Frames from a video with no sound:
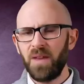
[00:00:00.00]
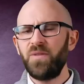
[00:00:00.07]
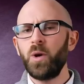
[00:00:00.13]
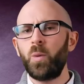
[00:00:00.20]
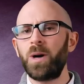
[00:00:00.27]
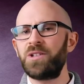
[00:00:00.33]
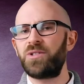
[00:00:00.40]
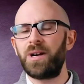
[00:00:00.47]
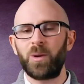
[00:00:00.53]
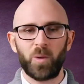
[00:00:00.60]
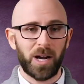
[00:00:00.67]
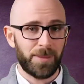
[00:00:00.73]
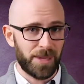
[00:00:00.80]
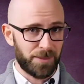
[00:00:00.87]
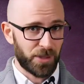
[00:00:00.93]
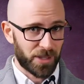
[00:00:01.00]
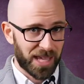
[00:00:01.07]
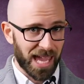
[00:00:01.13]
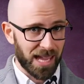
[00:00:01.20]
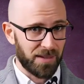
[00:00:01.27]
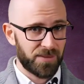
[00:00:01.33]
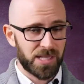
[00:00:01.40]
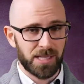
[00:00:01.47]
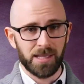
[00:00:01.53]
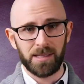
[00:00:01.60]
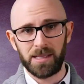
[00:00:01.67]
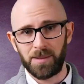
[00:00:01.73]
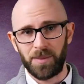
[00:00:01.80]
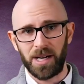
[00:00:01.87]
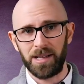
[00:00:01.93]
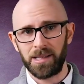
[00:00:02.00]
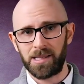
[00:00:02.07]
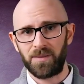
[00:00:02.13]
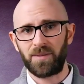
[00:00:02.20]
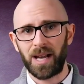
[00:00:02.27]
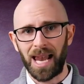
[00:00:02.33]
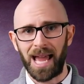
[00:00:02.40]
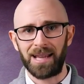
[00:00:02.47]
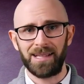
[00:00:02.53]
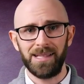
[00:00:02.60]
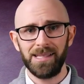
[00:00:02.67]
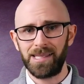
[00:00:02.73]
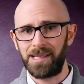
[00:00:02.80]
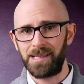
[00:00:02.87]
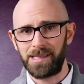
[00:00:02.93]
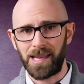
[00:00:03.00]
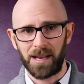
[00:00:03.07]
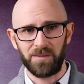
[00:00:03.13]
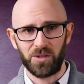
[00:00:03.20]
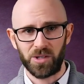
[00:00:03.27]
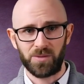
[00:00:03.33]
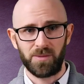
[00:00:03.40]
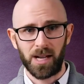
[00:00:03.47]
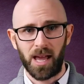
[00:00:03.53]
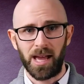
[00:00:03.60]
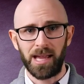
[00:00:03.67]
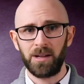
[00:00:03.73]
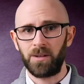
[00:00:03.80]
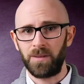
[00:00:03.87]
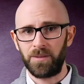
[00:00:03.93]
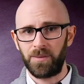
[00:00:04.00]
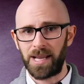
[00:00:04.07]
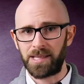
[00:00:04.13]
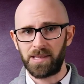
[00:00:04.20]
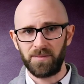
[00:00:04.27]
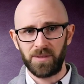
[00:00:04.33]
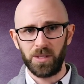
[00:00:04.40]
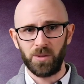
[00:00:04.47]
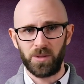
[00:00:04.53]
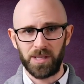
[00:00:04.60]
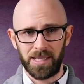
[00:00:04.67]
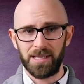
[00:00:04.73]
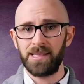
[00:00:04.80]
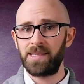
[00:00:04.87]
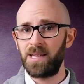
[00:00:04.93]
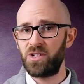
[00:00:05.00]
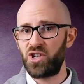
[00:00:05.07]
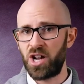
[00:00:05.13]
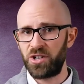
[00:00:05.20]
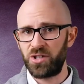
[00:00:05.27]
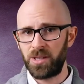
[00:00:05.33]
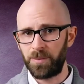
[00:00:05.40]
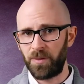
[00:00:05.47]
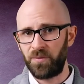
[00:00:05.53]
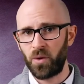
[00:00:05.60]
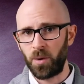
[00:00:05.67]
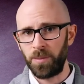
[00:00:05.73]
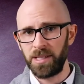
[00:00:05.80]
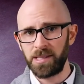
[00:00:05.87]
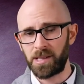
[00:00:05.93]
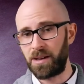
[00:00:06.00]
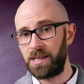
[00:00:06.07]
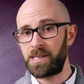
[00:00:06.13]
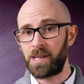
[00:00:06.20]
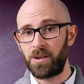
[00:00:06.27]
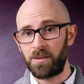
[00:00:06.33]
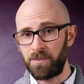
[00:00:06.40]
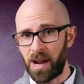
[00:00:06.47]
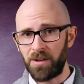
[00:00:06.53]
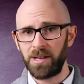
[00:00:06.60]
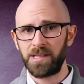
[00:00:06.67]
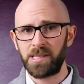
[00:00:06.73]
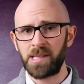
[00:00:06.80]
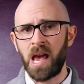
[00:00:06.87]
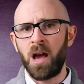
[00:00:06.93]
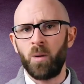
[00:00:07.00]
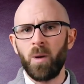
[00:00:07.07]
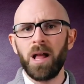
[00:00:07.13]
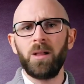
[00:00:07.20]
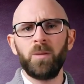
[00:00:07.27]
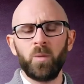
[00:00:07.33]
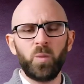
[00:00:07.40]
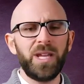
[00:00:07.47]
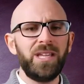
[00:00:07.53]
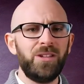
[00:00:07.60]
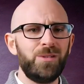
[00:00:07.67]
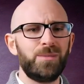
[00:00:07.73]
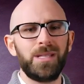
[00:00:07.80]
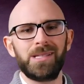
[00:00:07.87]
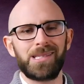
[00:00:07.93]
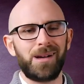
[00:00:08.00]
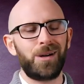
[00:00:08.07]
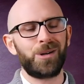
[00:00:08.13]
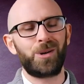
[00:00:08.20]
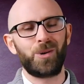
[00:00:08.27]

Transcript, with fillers: If you're wondering why people caved to the demands of claqueurs instead of just relying on the rest of the audience to judge the performance on its own merits, well, we humans are